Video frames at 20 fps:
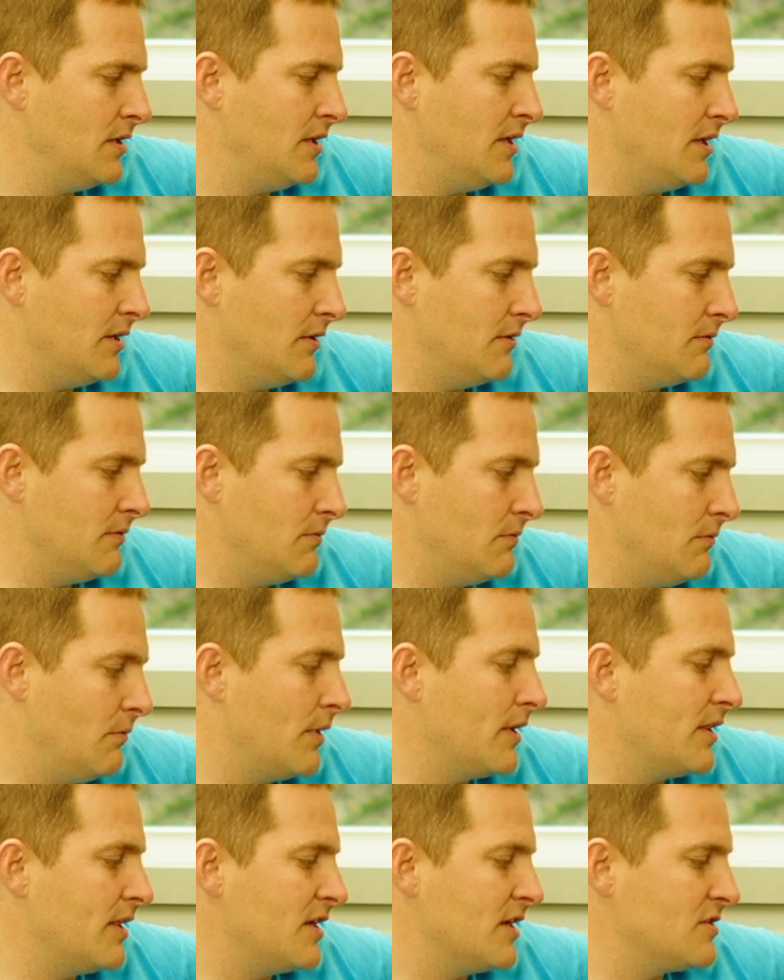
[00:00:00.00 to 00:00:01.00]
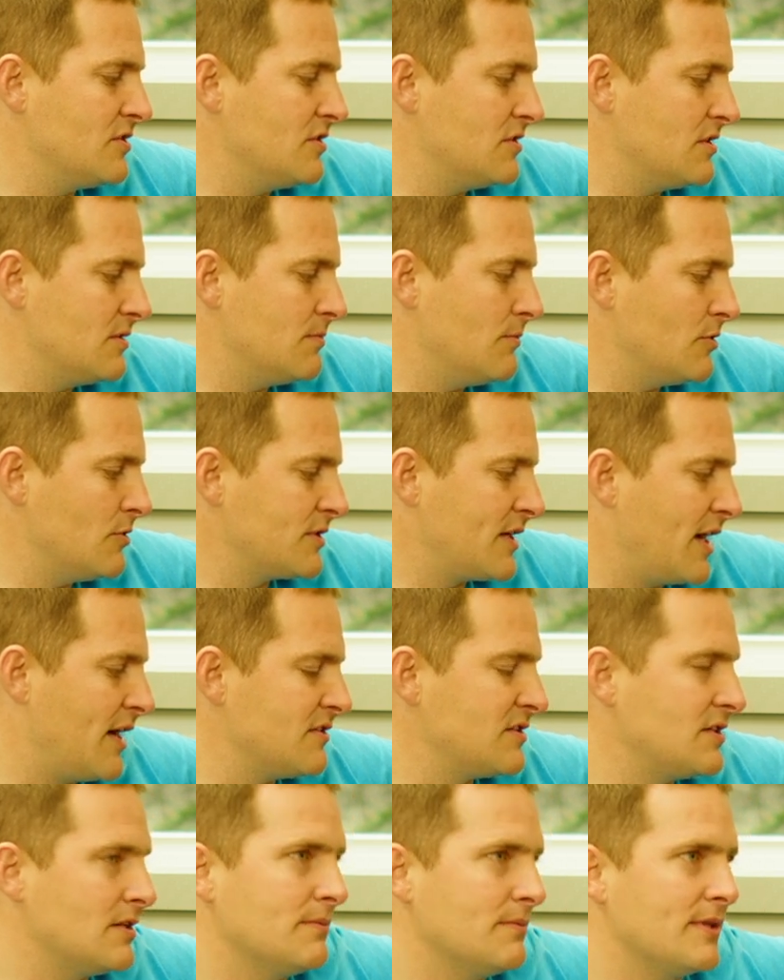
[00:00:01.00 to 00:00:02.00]
you know, one of the issues is most
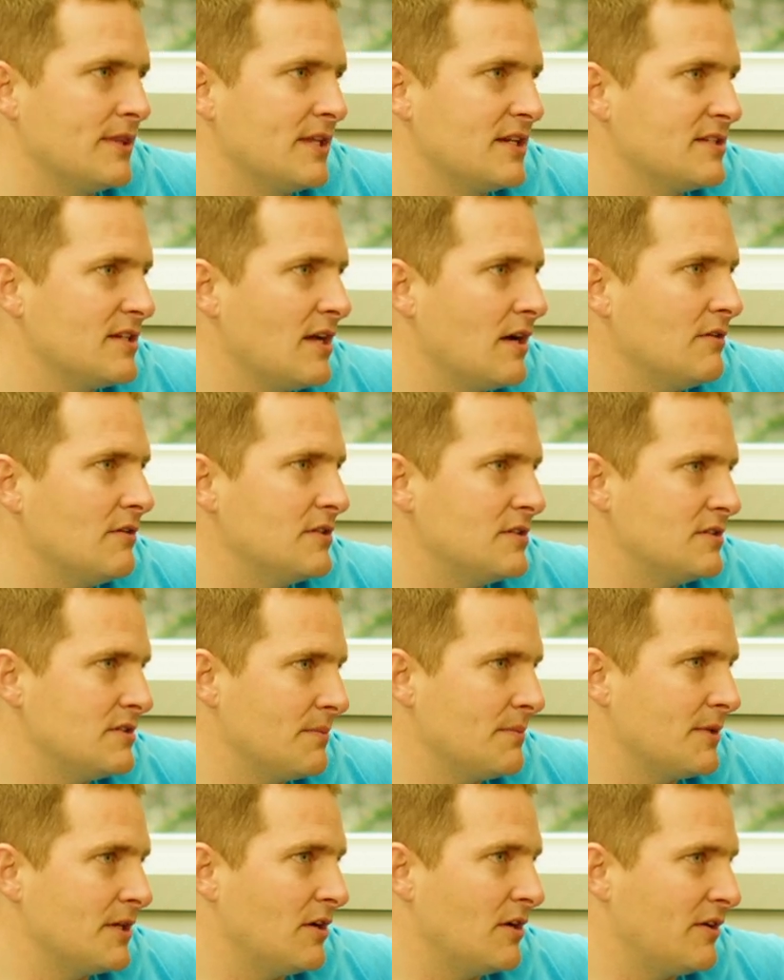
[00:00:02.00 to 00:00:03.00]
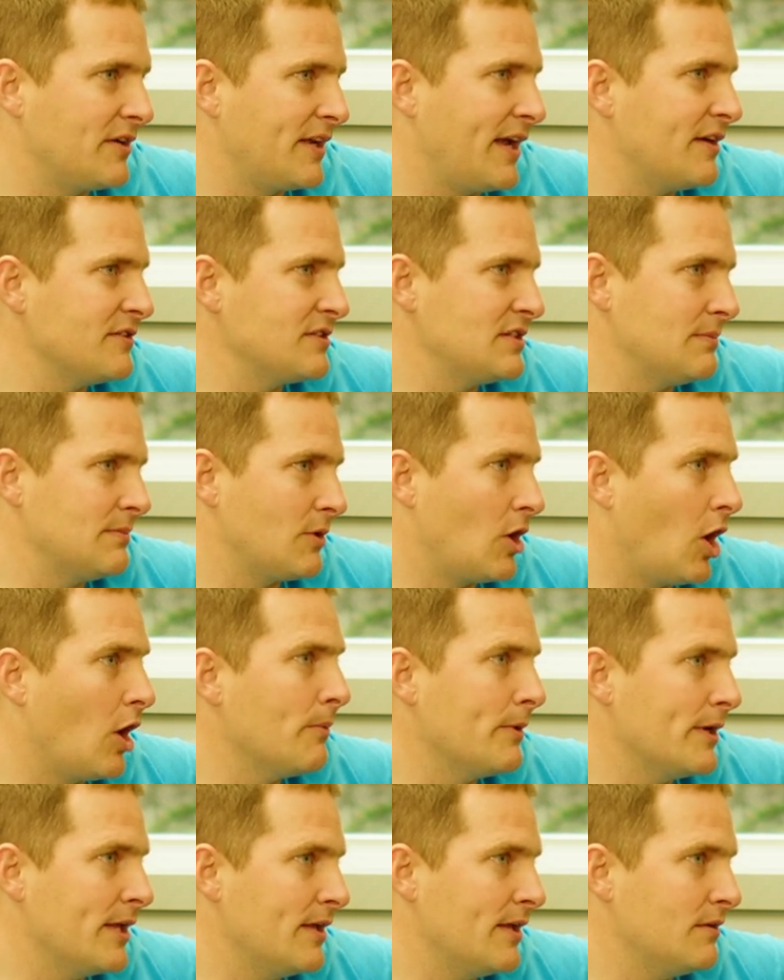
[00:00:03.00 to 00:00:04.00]
calcium that they sell is something called calcium
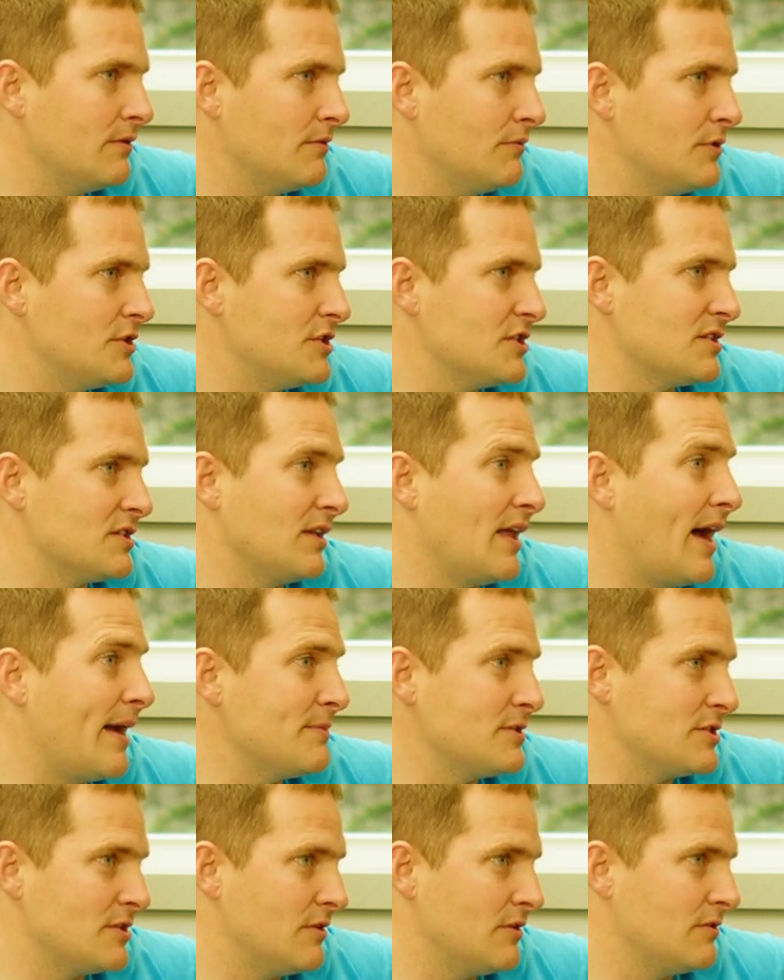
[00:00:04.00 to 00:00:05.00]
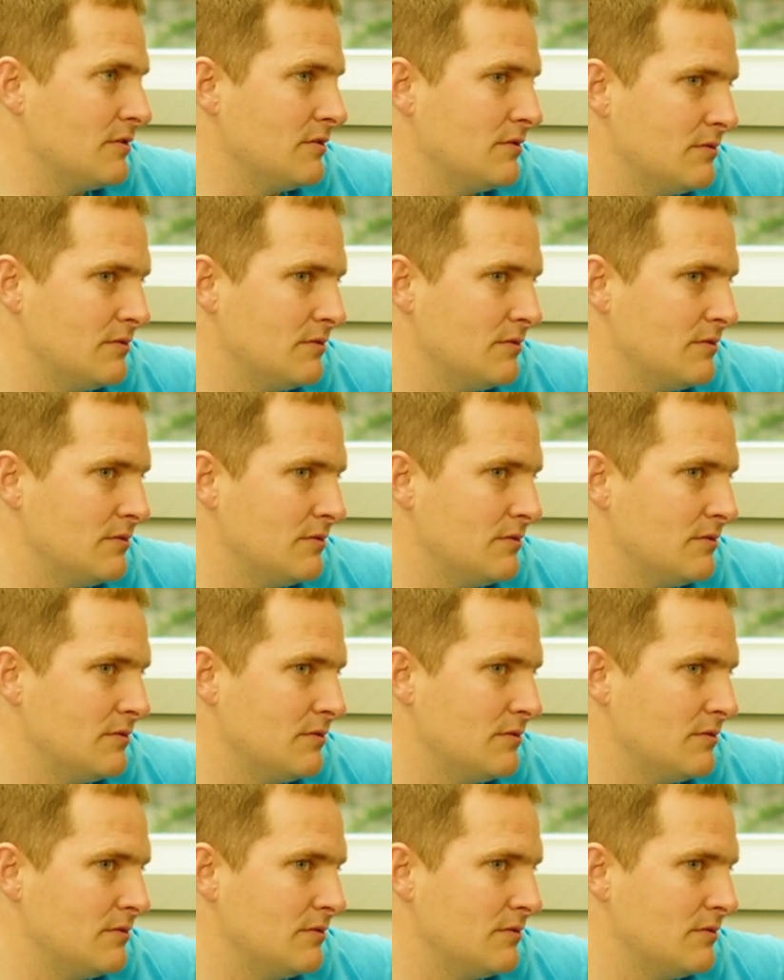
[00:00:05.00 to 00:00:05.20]
carbonate, mm-hmm. which is limestone,